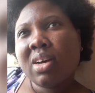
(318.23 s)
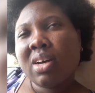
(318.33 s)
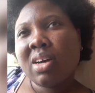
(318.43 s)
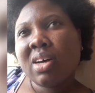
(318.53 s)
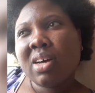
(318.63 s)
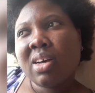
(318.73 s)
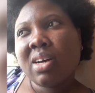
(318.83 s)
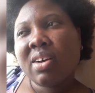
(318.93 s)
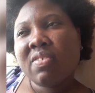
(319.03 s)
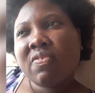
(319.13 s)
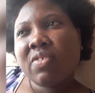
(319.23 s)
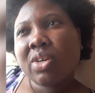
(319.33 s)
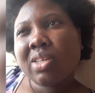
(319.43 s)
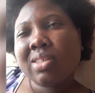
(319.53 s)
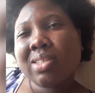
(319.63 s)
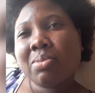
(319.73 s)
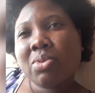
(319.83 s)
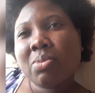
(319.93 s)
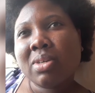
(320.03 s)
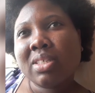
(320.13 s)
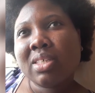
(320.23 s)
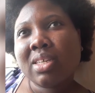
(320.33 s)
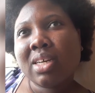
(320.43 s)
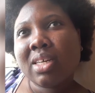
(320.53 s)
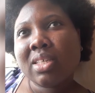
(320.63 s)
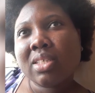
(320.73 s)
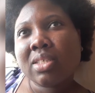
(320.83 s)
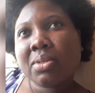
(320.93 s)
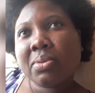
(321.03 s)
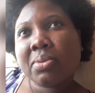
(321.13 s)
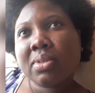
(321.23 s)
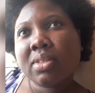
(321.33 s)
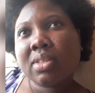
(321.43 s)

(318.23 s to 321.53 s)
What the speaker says: Funniest moment in high school.